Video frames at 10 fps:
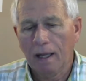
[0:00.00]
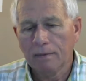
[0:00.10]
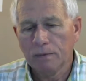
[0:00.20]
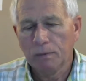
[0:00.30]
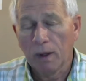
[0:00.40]

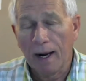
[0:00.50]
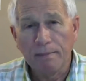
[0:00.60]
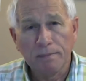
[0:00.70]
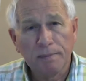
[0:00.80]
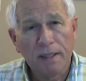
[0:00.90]
what
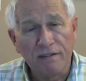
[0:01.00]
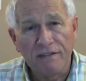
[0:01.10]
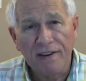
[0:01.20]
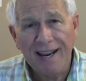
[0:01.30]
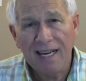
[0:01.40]
I'm
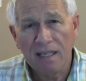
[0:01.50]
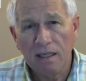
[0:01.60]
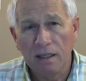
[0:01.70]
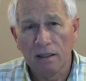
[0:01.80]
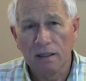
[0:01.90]
conveying
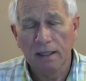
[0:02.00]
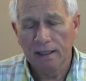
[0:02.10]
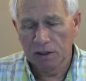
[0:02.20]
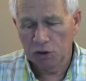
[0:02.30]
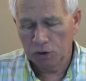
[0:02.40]
here
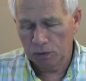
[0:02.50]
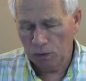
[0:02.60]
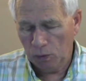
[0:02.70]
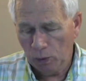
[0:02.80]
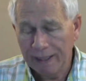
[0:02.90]
is
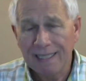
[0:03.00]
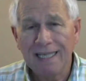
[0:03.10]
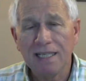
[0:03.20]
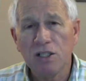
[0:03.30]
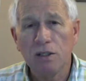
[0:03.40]

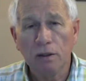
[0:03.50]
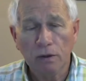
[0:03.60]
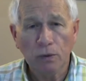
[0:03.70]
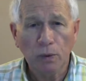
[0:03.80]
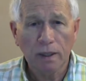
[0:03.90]

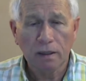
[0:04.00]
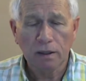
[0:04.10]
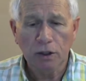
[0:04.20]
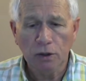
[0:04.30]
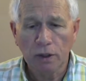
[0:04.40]

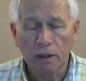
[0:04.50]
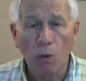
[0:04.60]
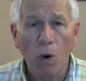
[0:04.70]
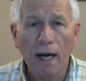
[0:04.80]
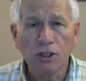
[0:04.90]
you can
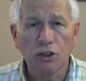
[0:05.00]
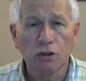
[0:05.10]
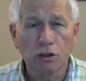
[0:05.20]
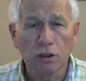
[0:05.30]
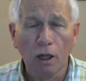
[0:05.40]
watch
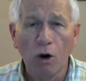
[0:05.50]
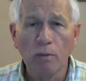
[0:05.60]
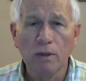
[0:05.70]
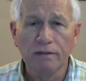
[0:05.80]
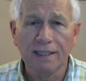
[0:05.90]
slow
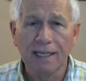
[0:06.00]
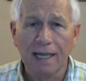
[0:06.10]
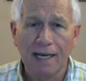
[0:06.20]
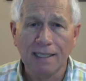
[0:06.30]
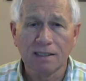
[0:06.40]
moving
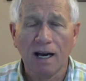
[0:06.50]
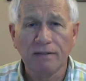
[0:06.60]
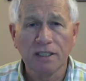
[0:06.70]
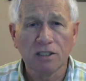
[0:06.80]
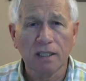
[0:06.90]
lines.
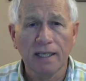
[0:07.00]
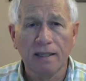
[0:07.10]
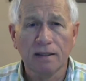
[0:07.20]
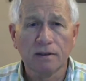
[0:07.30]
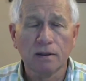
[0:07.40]
Obviously
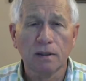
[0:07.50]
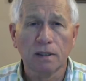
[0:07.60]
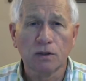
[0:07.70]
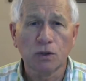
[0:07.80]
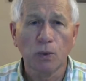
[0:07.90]

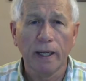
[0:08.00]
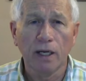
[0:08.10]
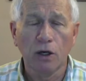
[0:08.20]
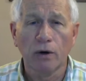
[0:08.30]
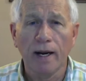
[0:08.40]
the
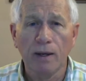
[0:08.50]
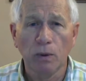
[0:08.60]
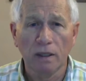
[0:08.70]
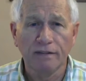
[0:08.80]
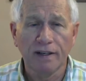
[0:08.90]
swing gray
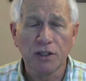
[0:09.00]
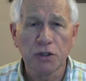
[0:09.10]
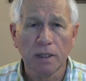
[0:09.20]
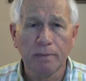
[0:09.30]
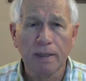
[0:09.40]
will
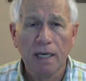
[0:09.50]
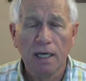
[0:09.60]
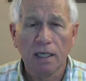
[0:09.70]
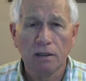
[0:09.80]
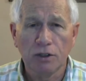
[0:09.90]
eventually
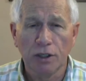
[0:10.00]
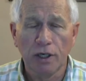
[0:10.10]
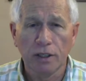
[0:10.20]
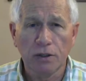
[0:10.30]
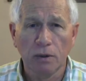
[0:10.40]

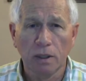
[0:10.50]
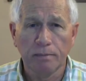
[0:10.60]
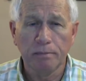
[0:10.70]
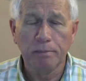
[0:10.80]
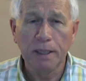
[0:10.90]
turn into a
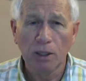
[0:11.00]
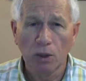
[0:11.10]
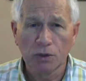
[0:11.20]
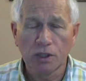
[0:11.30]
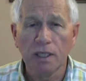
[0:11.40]

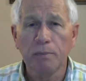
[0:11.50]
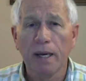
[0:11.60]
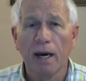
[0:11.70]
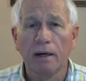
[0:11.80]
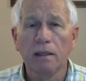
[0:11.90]
BOC
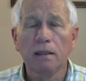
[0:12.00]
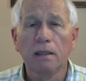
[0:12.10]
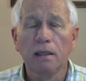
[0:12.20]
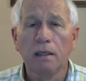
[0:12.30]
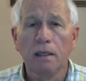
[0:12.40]
pattern
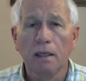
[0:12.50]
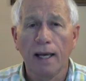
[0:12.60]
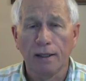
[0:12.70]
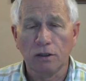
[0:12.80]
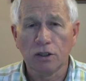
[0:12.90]

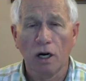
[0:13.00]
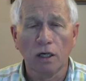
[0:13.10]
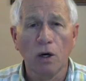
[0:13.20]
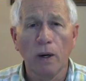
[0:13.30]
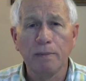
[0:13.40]
and
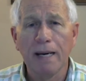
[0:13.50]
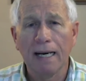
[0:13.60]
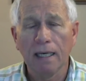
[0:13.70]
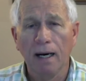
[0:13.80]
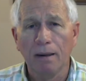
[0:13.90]
start going
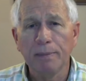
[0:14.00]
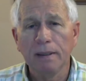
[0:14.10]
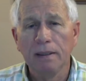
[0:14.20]
back up,